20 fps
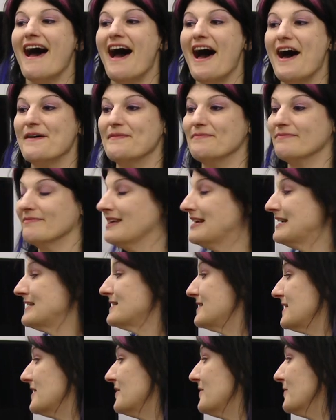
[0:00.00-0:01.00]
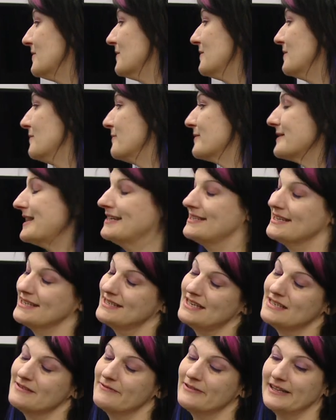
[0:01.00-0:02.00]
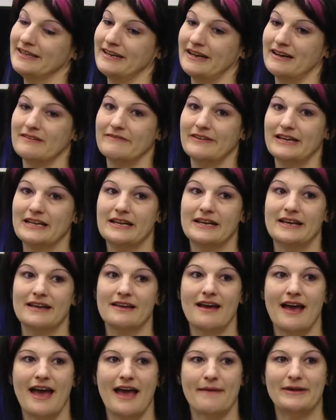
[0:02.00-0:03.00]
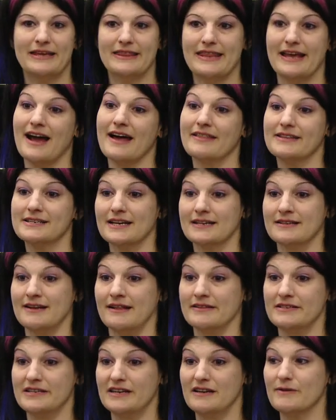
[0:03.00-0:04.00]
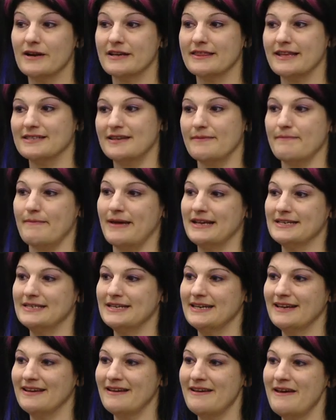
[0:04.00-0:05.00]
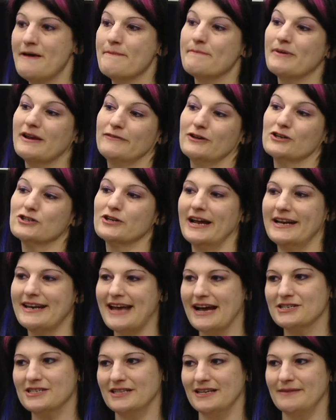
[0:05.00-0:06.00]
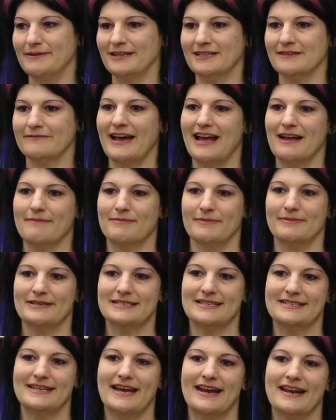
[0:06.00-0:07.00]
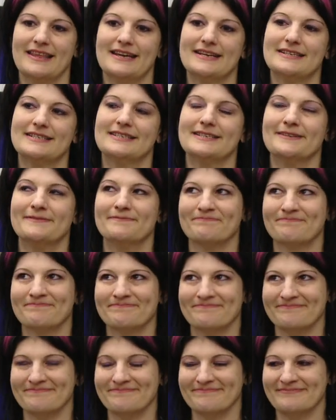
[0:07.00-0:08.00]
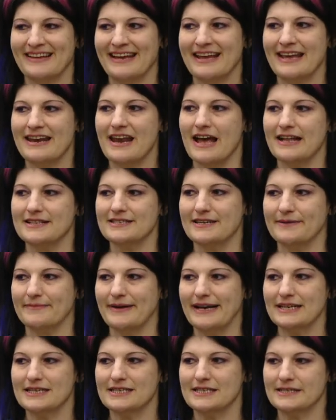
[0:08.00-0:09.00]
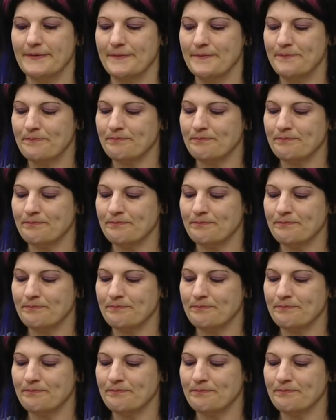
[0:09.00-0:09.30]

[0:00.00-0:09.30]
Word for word: Um, so, were they successful in innovating? I mean, they got the technology to work, that's amazing. But if you're trying to actually build a viable business out of this, not so much.